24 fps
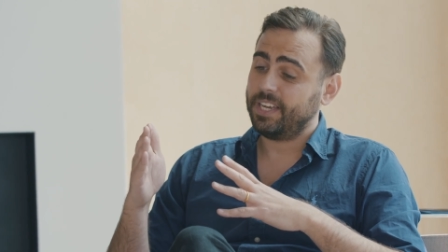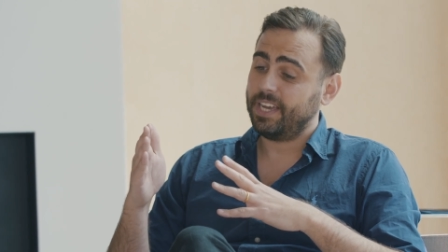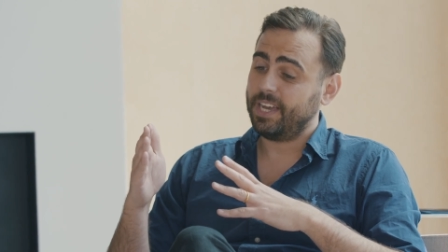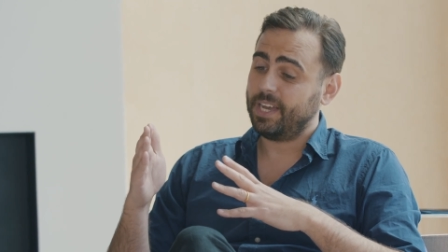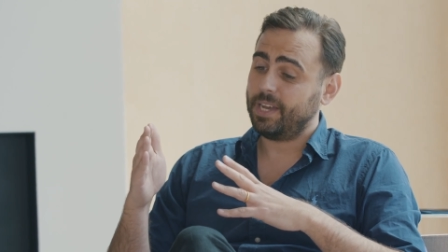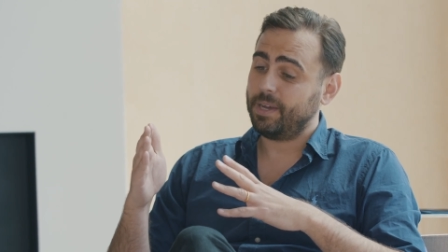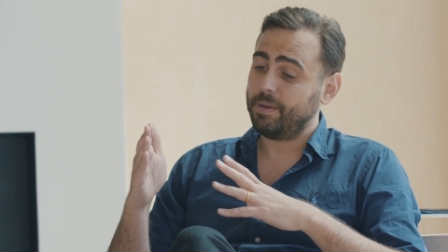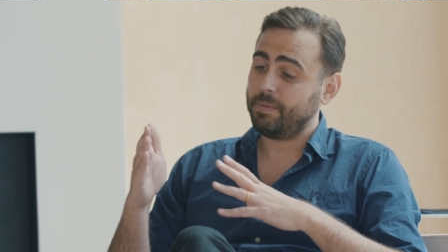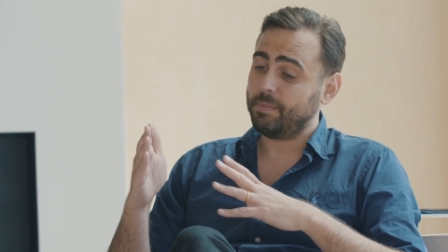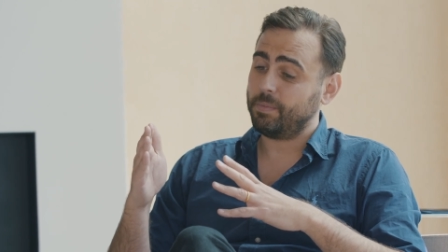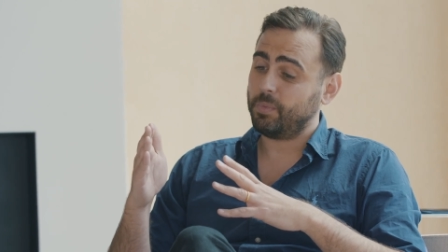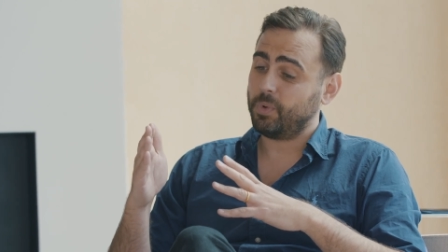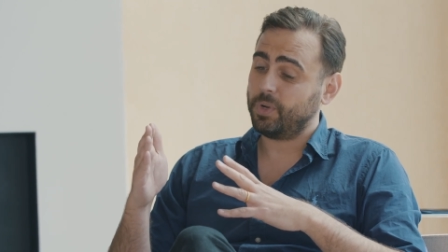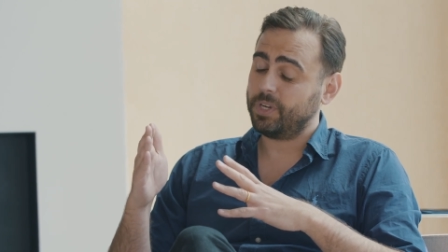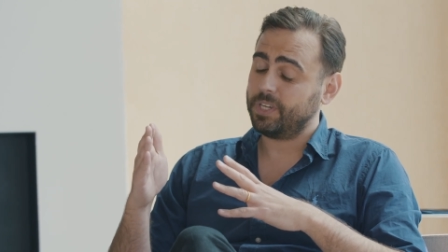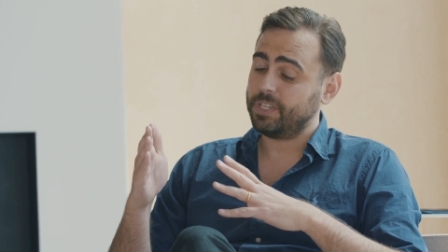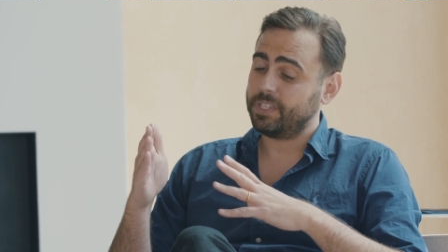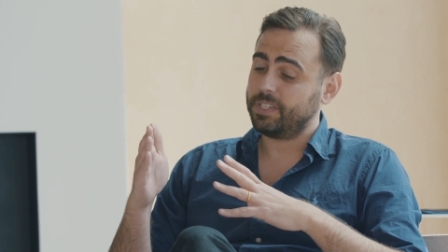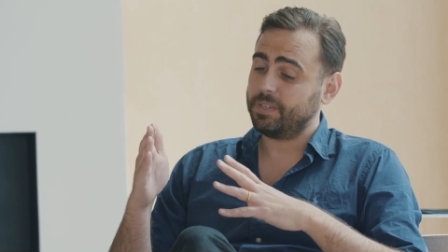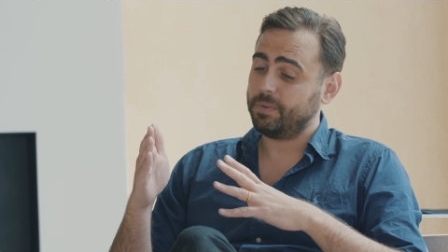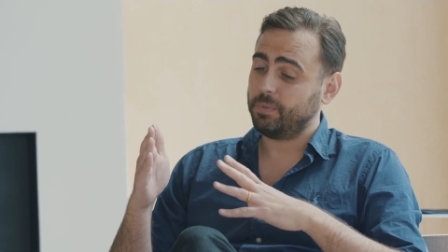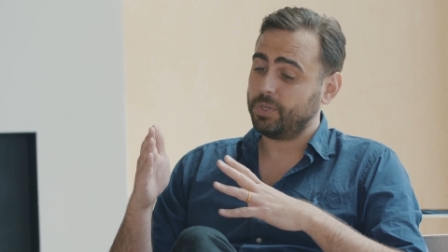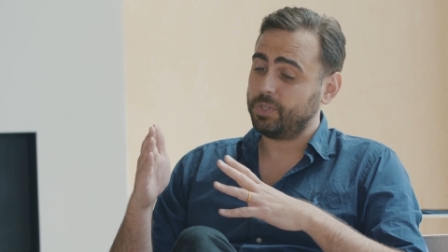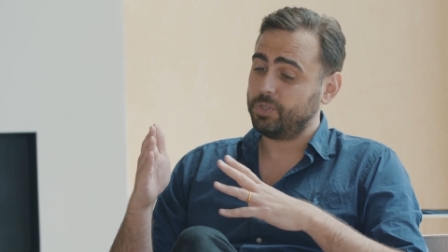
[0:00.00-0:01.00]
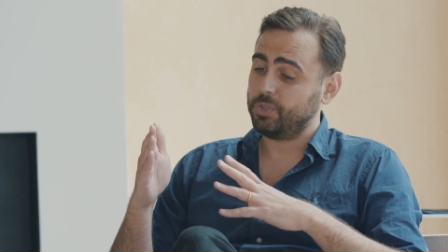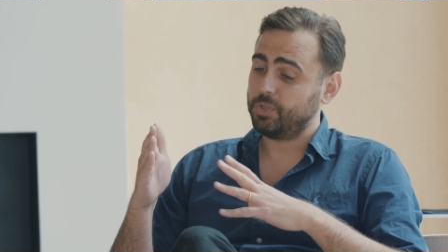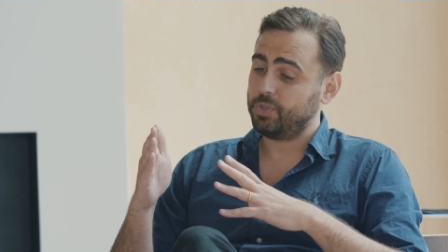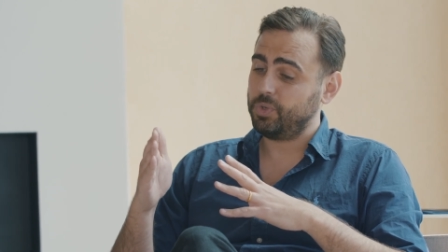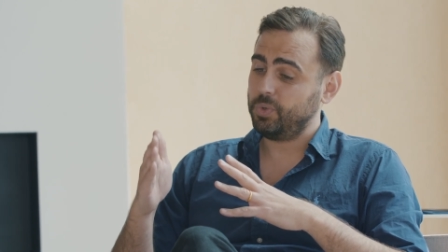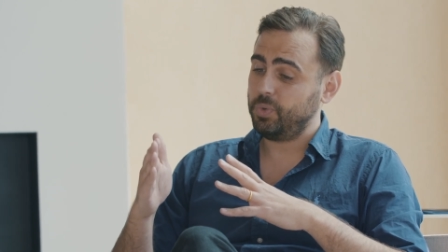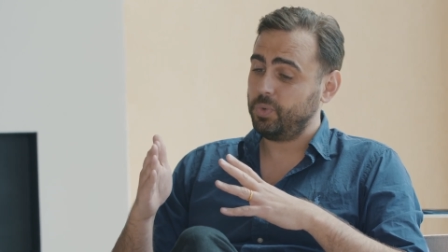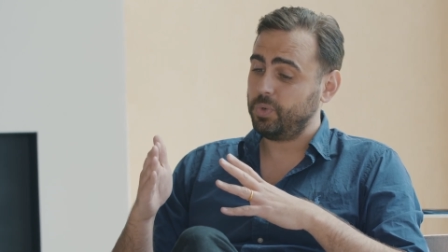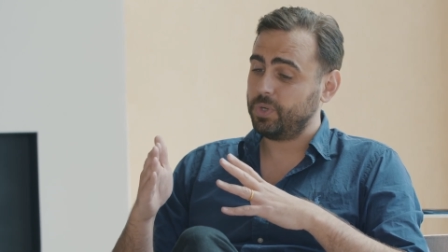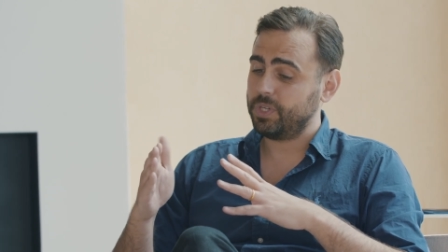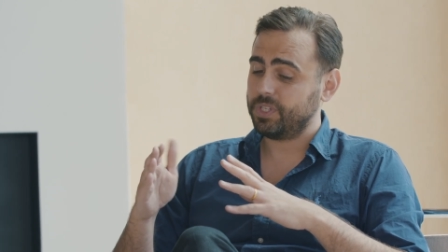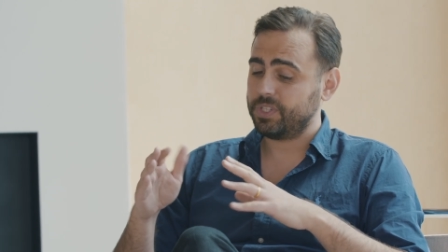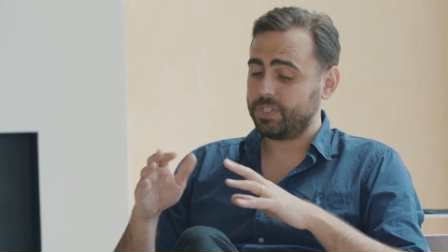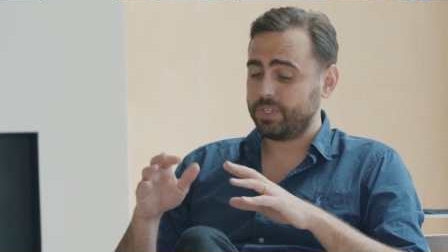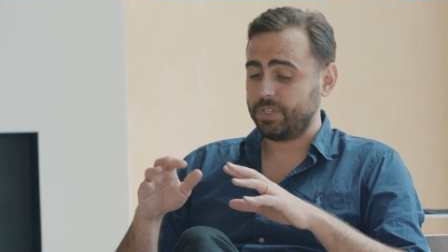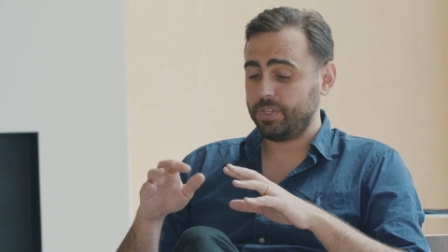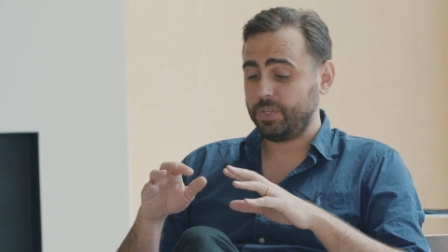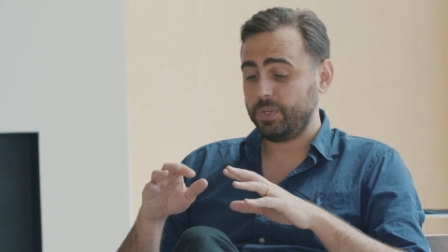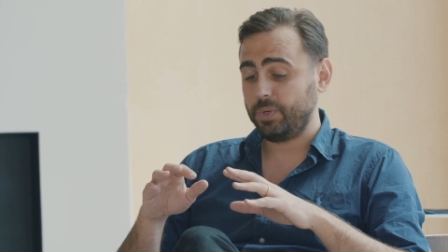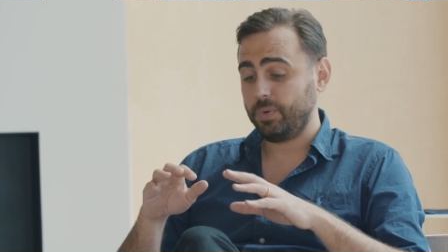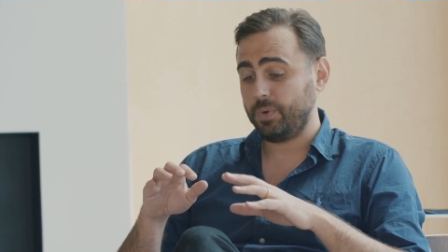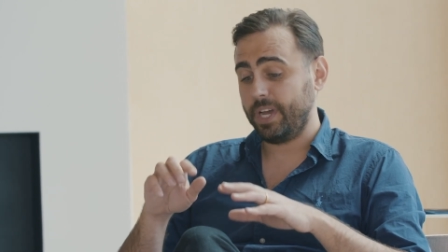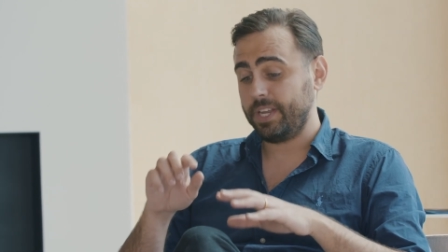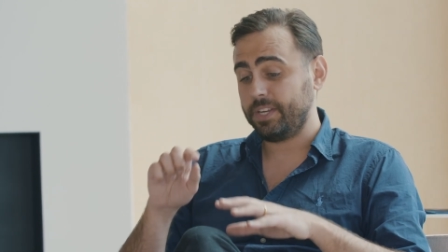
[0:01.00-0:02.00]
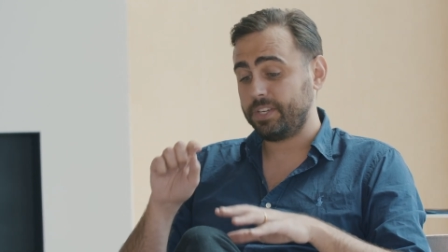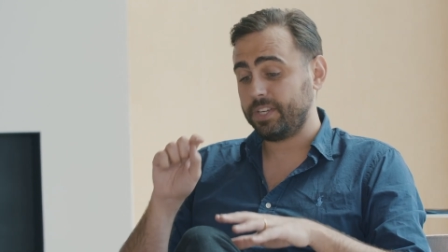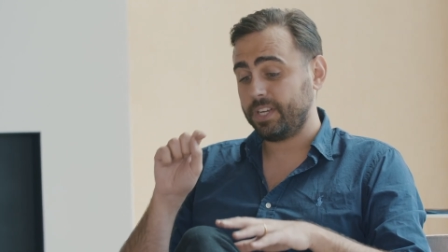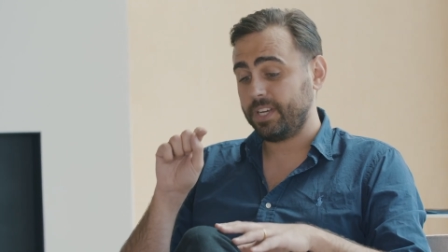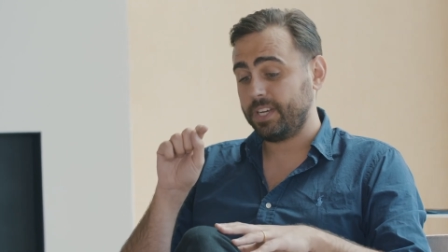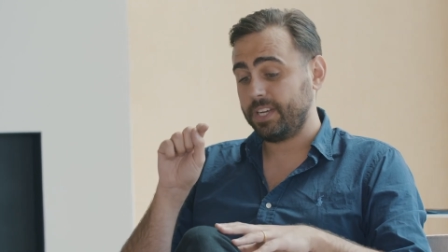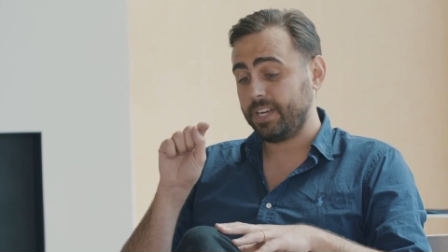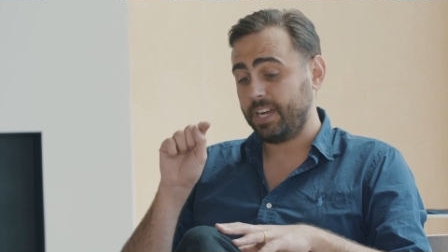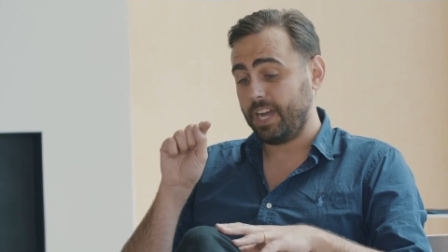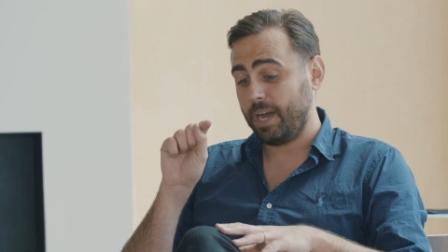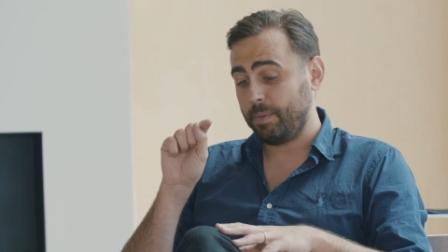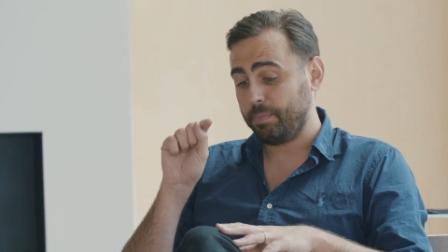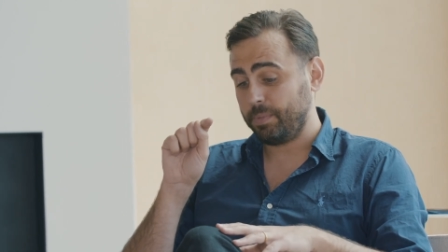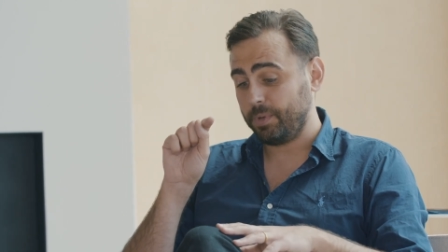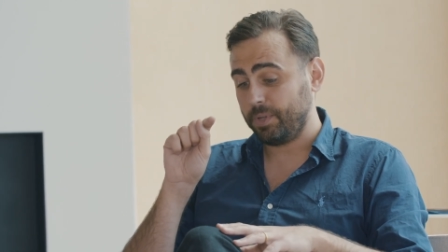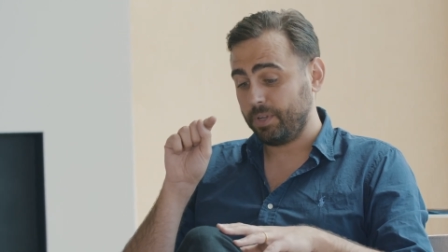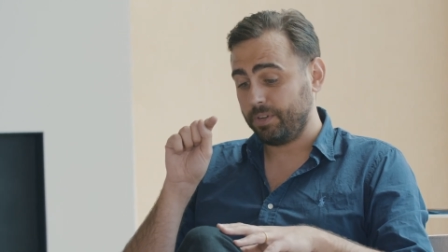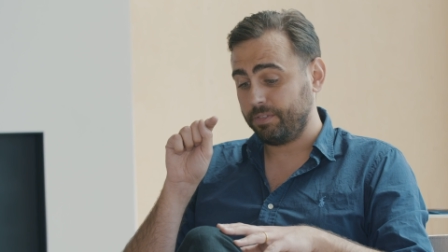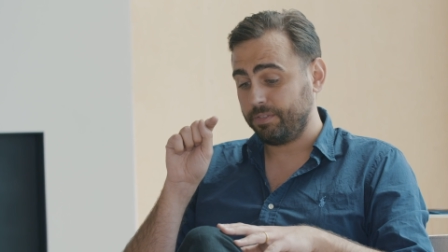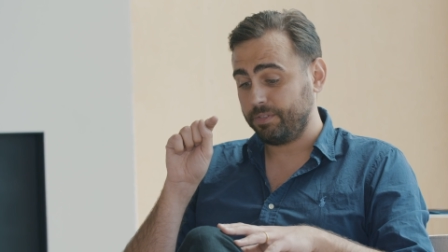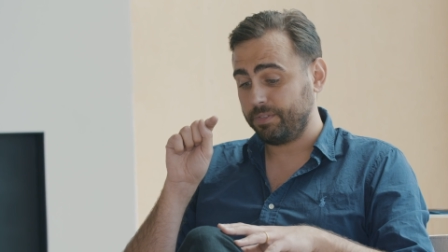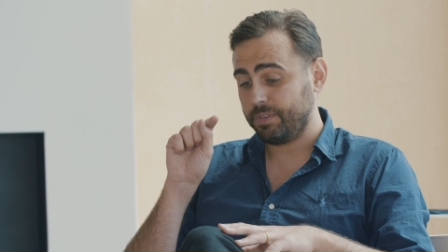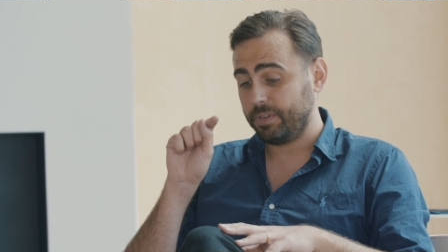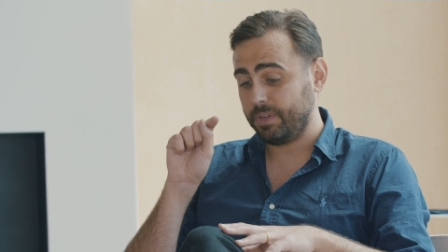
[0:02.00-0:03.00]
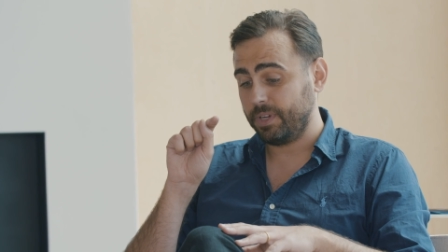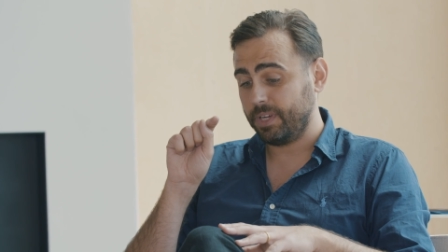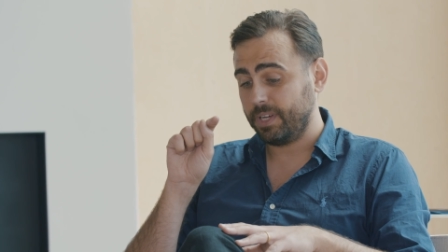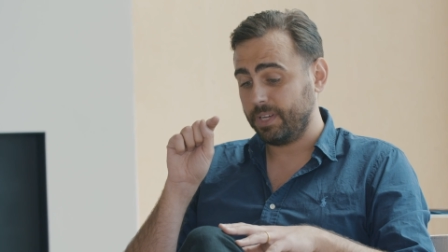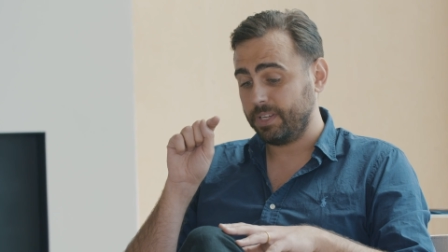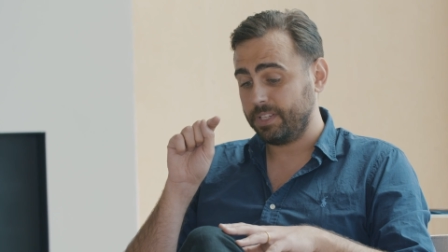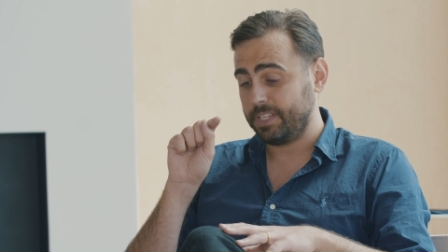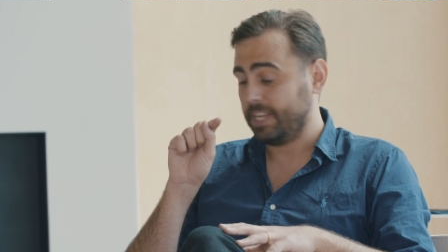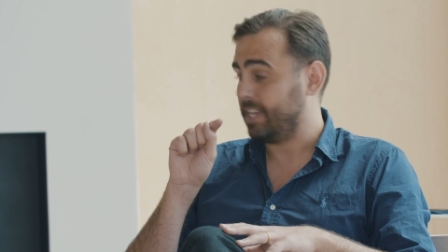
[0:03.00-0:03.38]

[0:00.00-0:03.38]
um, what it, what you do is you enter a couple of uh,